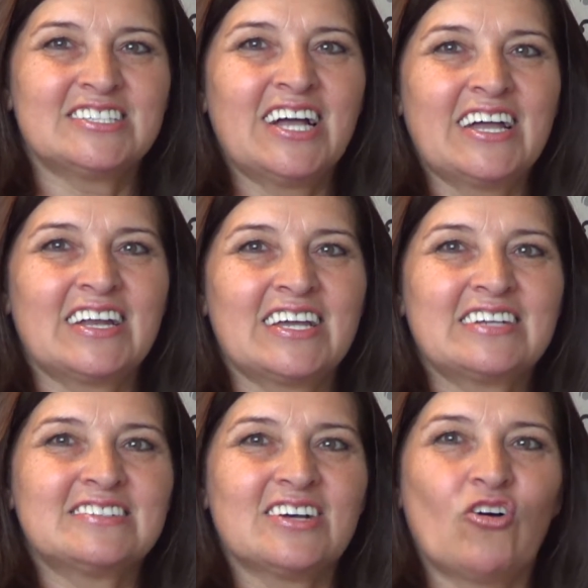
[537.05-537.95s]

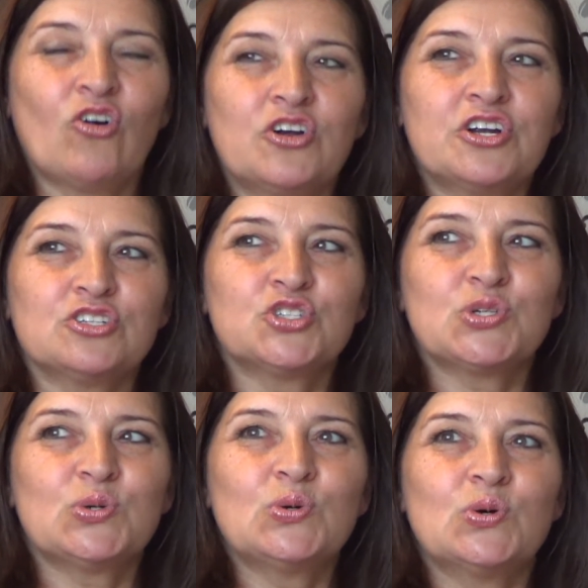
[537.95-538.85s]
dialect, or
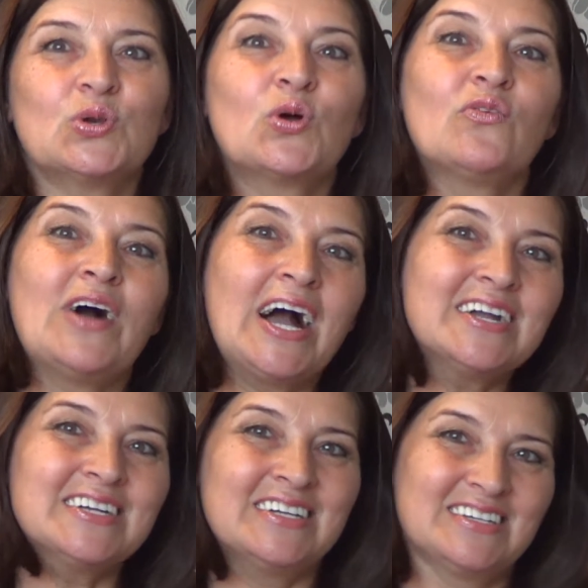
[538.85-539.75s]
to
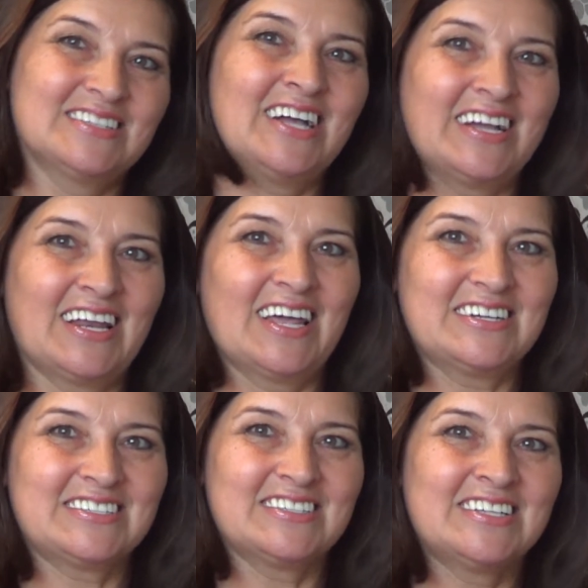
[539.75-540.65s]
Lovari
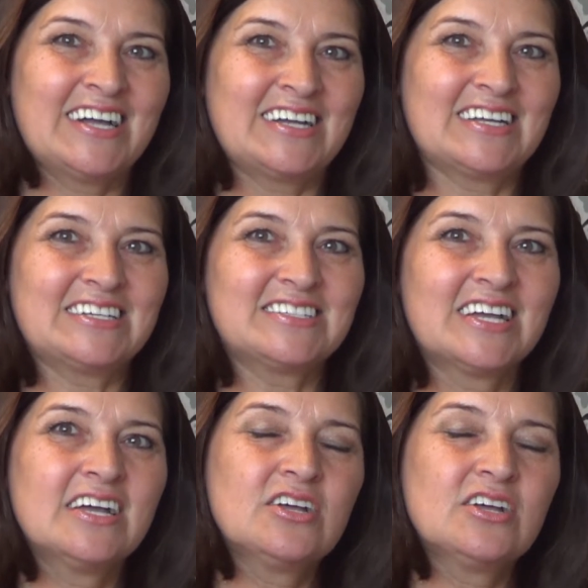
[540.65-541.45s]
dialect.